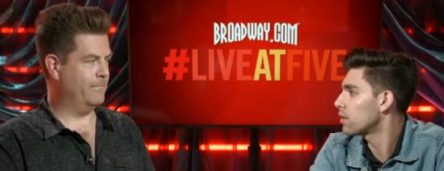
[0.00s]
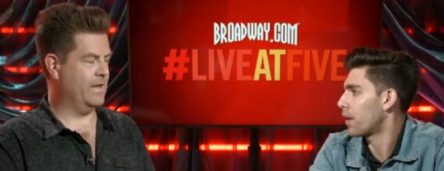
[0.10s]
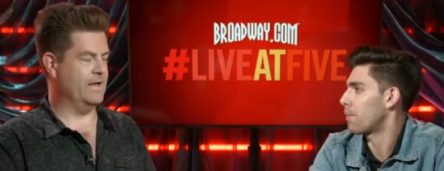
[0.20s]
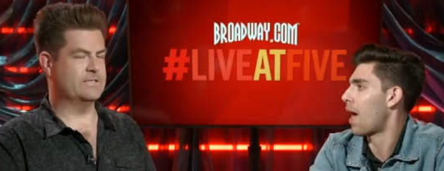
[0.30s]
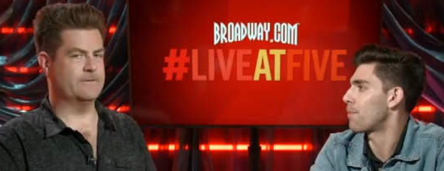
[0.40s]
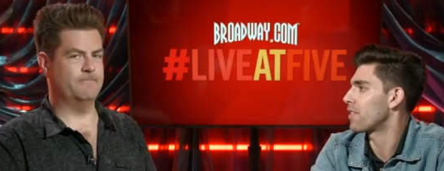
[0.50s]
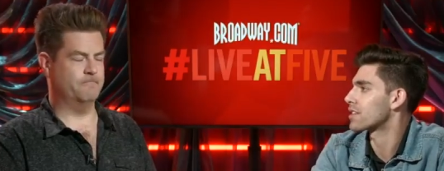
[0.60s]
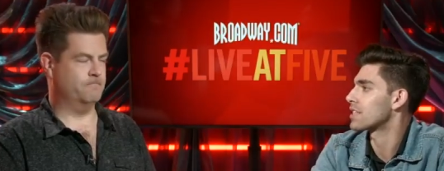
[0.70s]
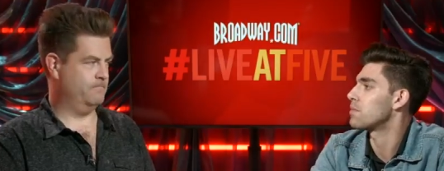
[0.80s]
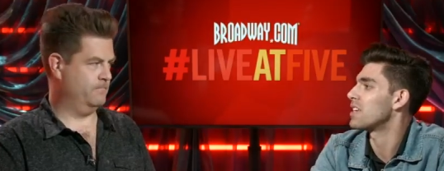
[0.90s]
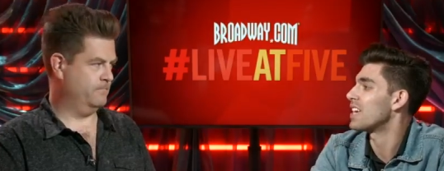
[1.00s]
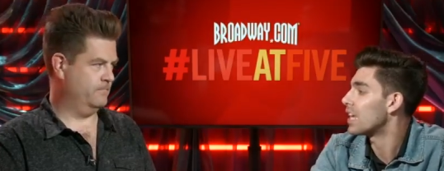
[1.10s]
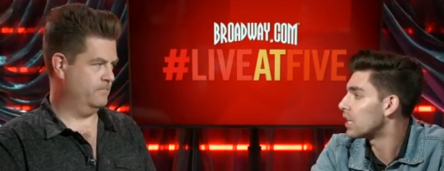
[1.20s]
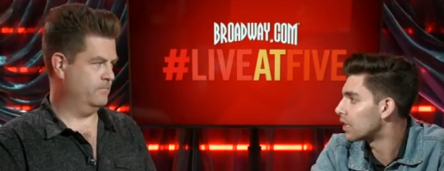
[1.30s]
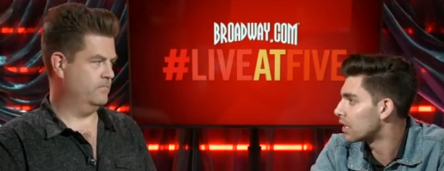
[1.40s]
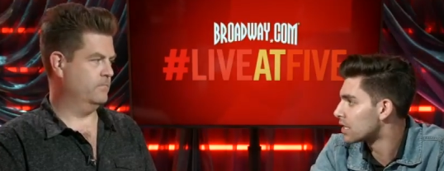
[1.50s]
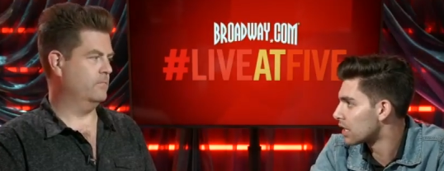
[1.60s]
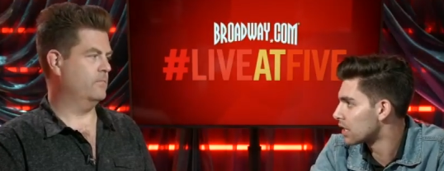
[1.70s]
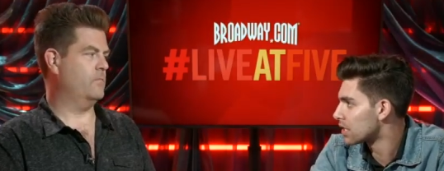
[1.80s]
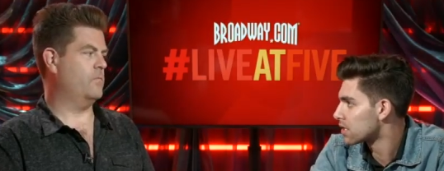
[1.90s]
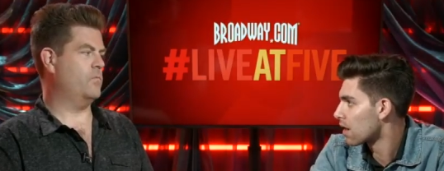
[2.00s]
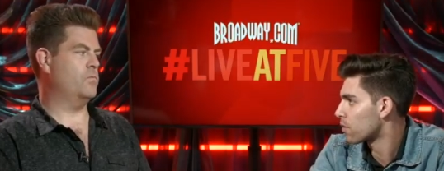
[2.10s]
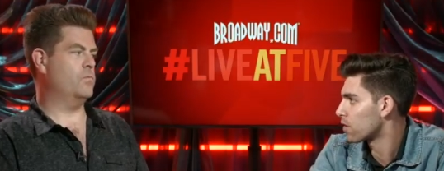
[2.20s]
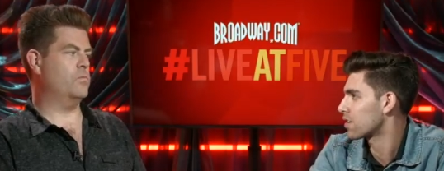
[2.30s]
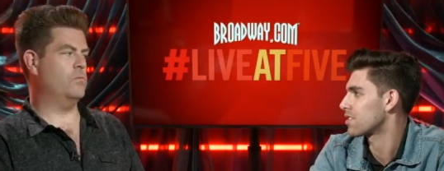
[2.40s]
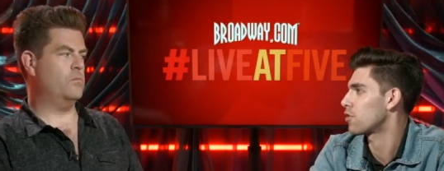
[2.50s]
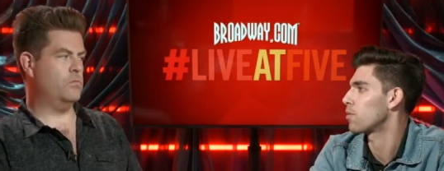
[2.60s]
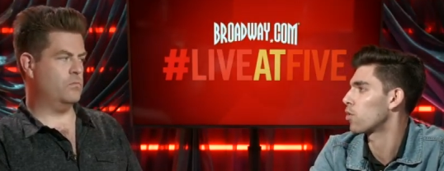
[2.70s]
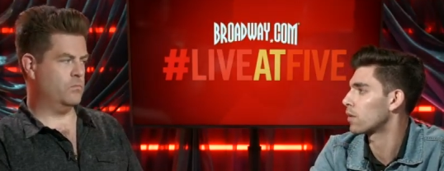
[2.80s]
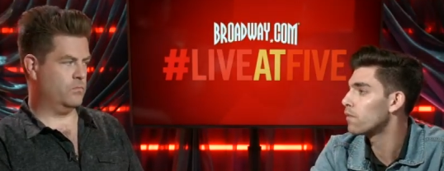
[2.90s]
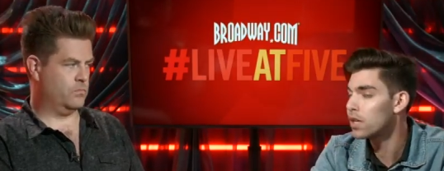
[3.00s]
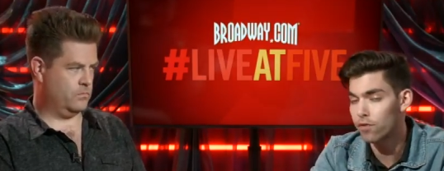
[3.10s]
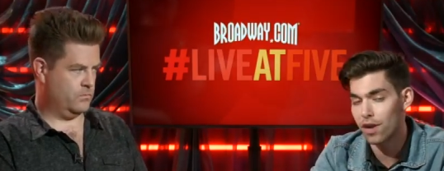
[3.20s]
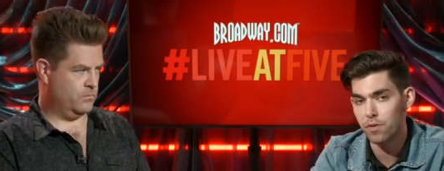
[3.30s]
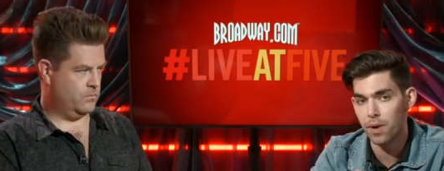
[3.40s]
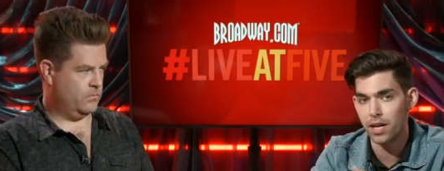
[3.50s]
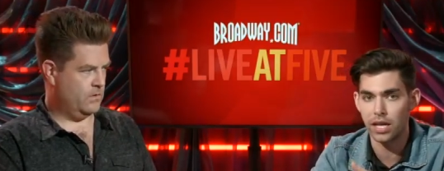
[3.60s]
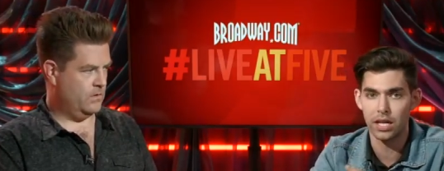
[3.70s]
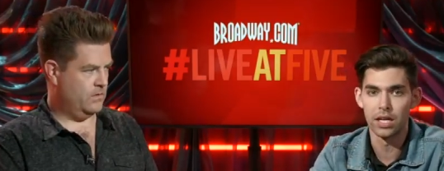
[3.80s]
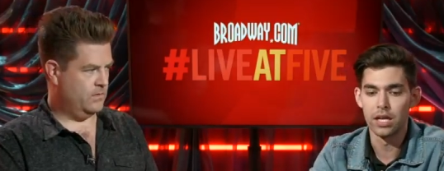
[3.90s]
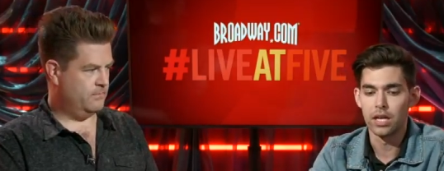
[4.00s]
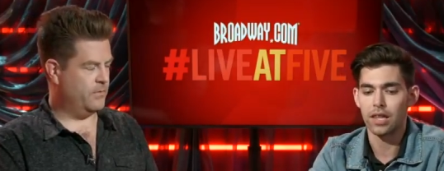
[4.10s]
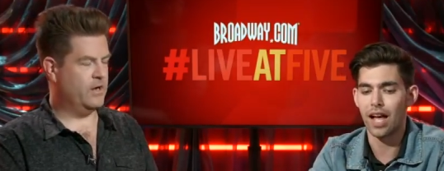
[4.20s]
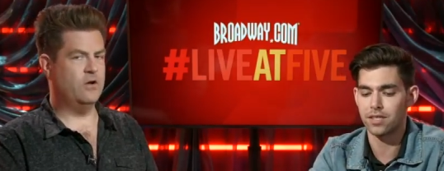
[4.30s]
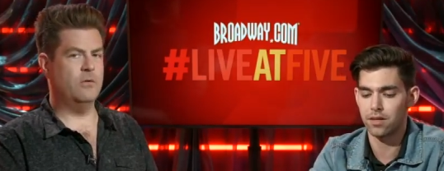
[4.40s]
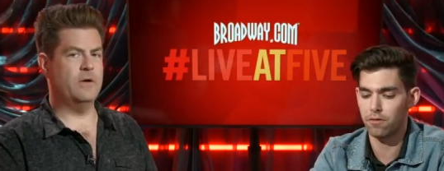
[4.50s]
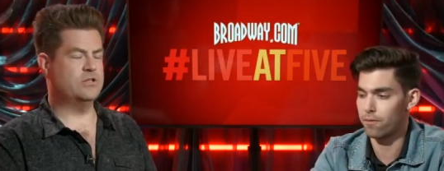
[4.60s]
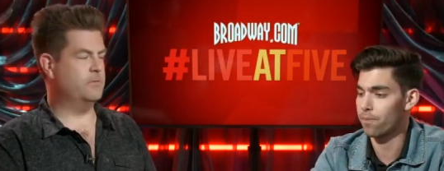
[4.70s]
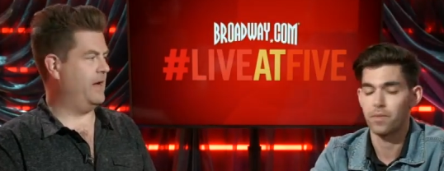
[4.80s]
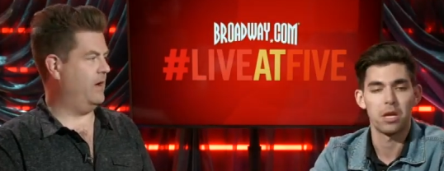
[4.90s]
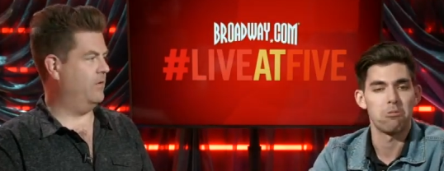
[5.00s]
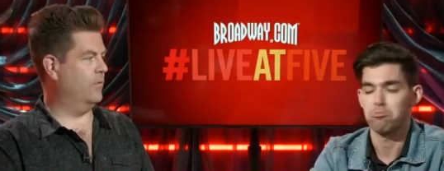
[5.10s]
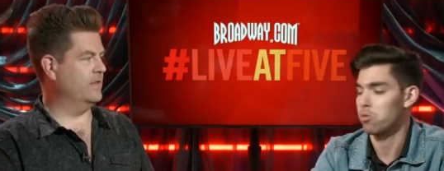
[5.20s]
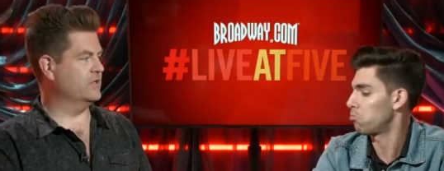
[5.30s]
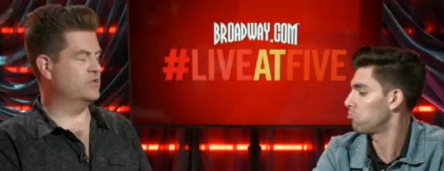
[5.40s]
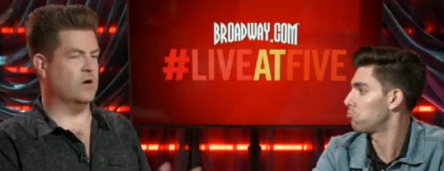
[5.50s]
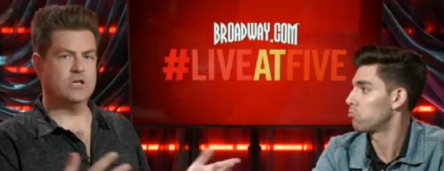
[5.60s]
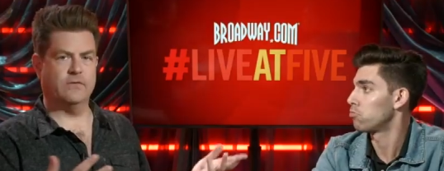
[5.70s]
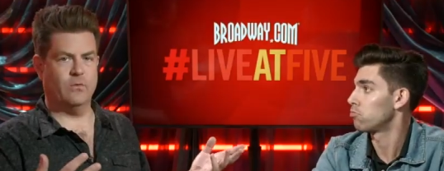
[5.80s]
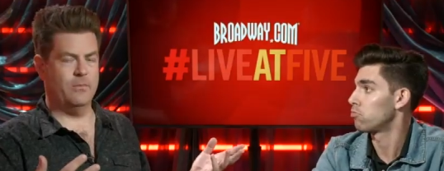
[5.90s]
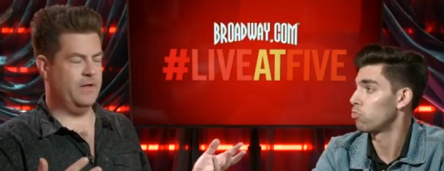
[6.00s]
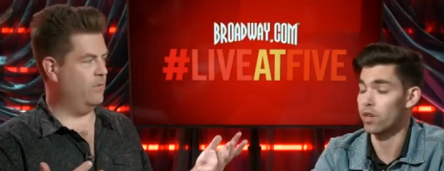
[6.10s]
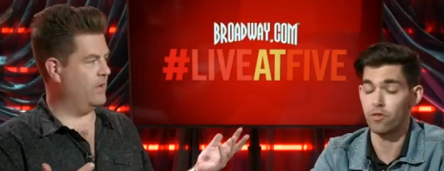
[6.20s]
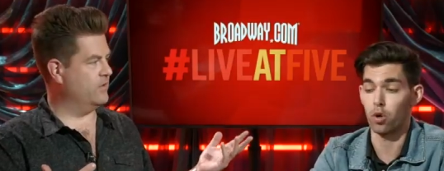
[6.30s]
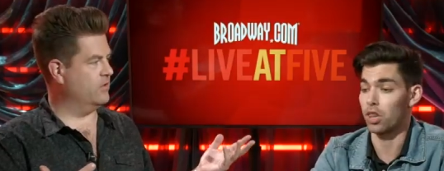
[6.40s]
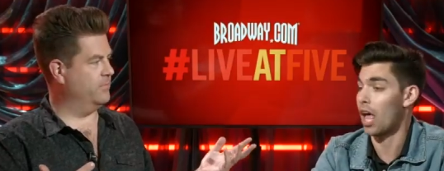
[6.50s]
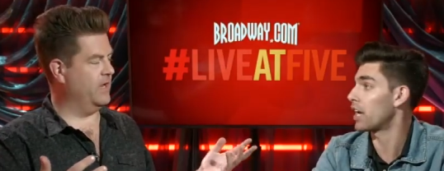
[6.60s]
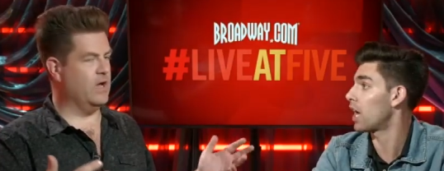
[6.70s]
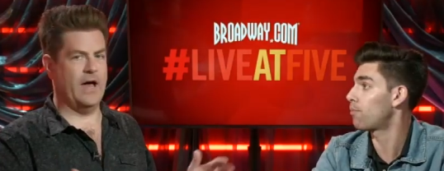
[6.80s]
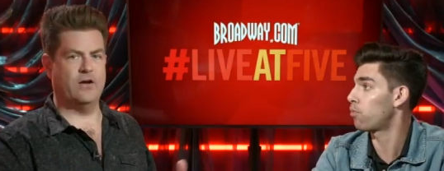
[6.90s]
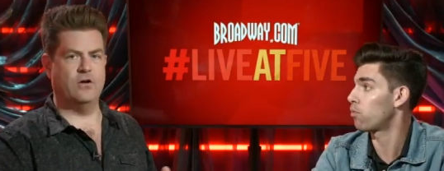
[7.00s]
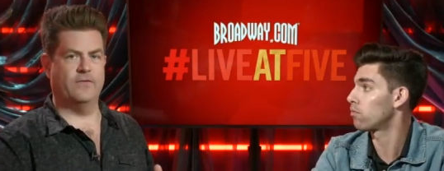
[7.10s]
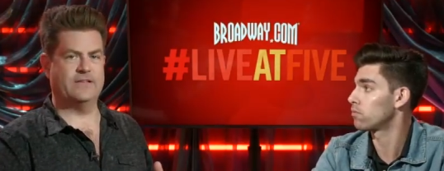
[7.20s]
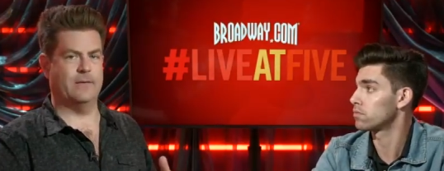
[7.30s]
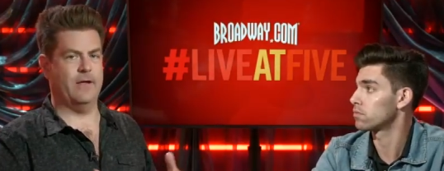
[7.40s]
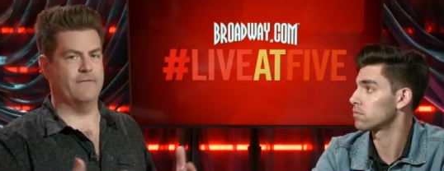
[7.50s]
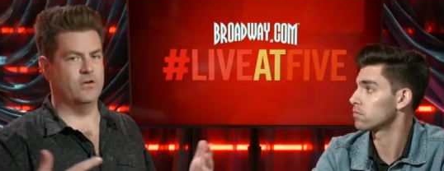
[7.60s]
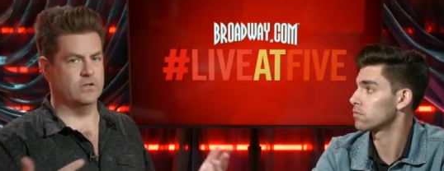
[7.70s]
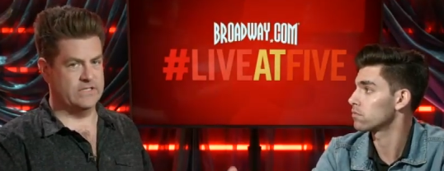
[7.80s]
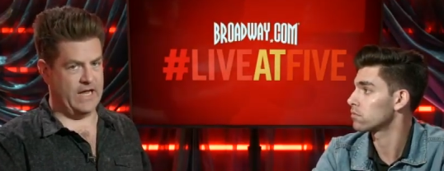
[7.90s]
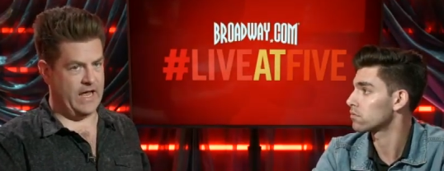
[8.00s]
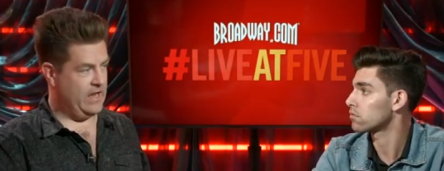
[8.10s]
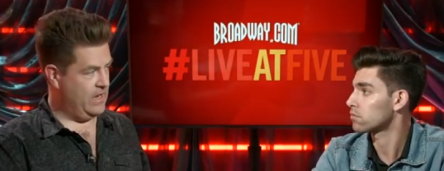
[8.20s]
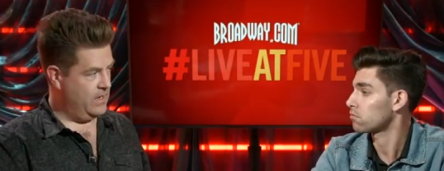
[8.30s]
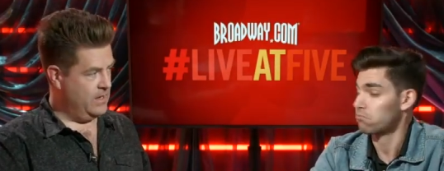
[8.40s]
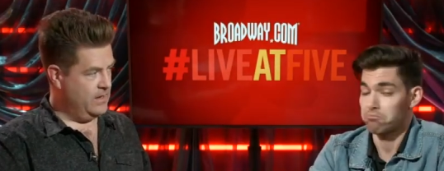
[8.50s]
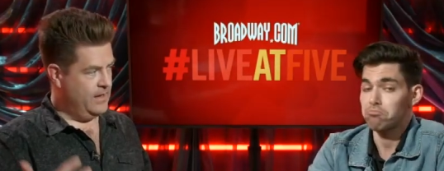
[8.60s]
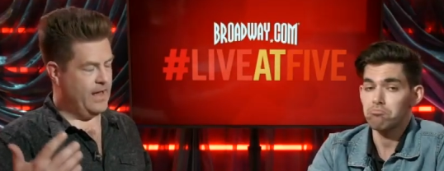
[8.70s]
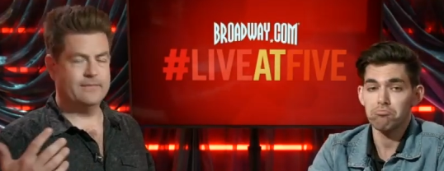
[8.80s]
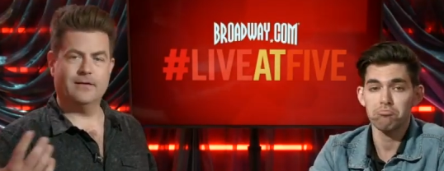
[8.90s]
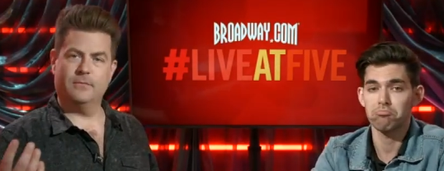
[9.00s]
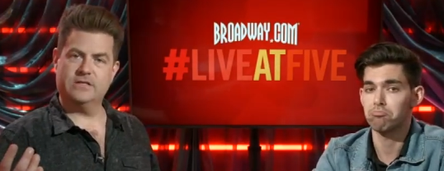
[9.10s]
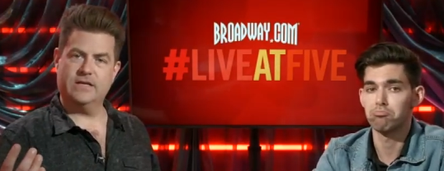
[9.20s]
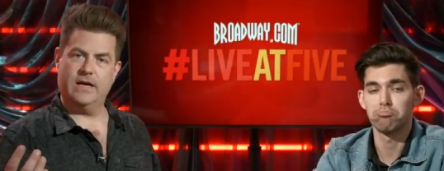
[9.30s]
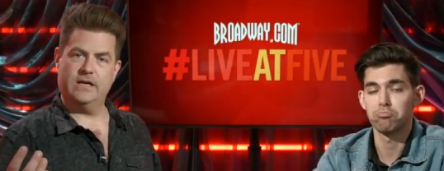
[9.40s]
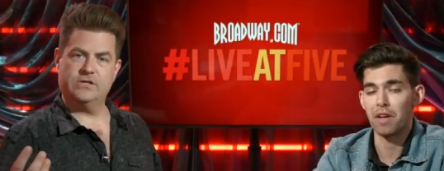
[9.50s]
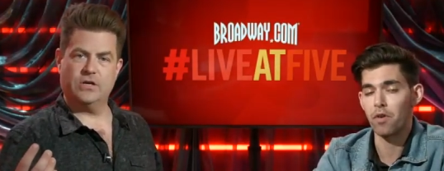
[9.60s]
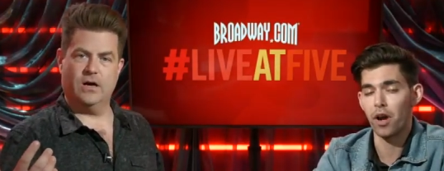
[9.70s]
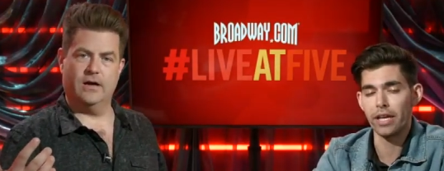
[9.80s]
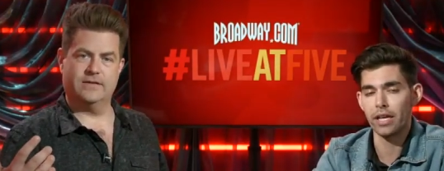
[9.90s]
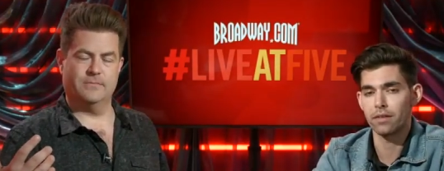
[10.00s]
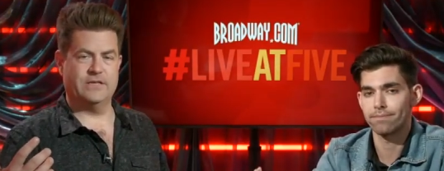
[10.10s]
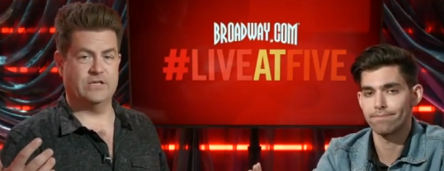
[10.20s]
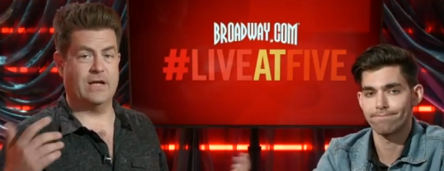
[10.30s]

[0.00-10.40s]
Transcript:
Speaker 1: but yes. I'm happy that it's going to be in the city this summer because mm -hmm. it'll be mm-hmm. more convenient for everybody. But Lots we don't know
Speaker 2: much about what the structure of it will be. Whether it'll lineup. be, I don't know if it's going to be a full day at Summer Stage. No uh, Summer Stage is